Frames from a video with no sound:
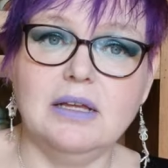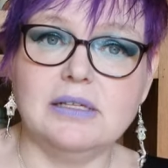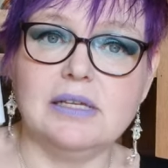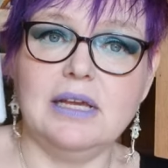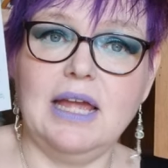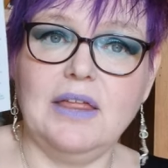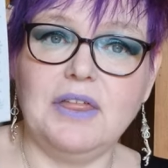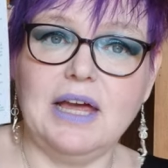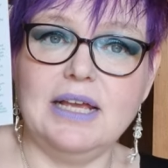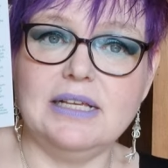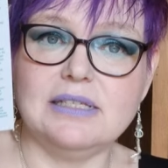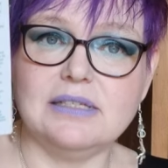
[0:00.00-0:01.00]
So yeah,
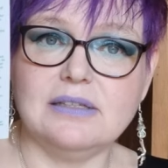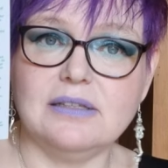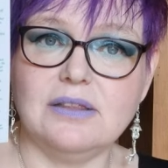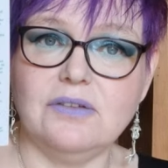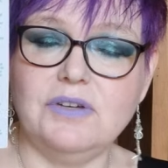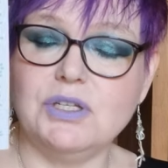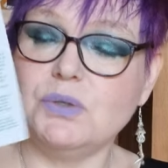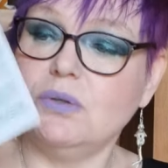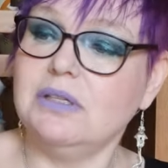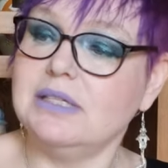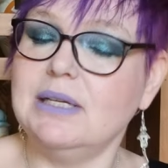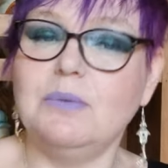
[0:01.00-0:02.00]
that is the ritual.
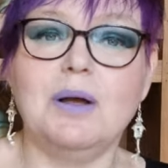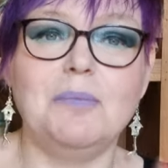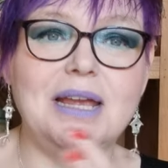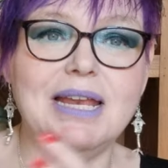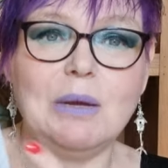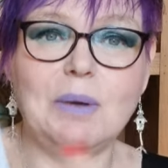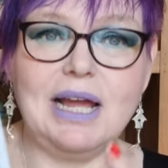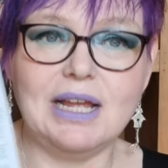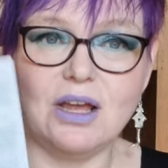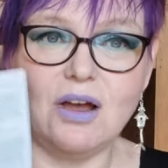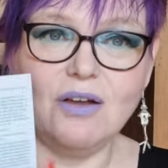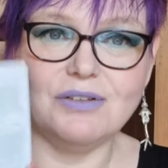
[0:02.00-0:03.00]
See what I mean? Now, I
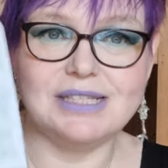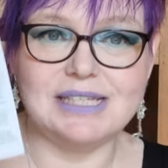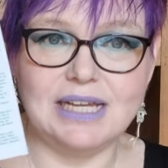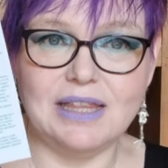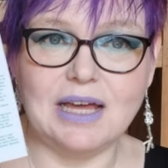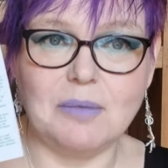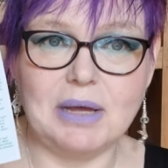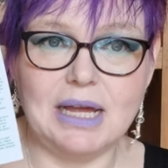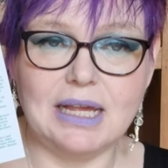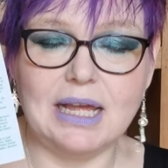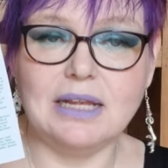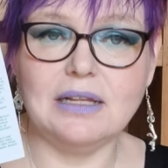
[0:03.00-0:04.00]
can't see that by
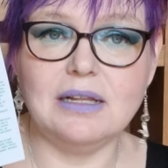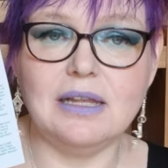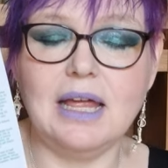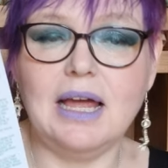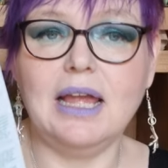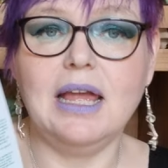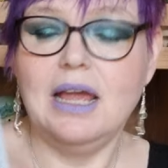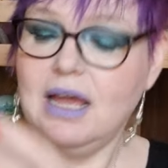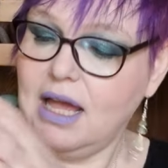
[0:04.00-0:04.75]
candlelight.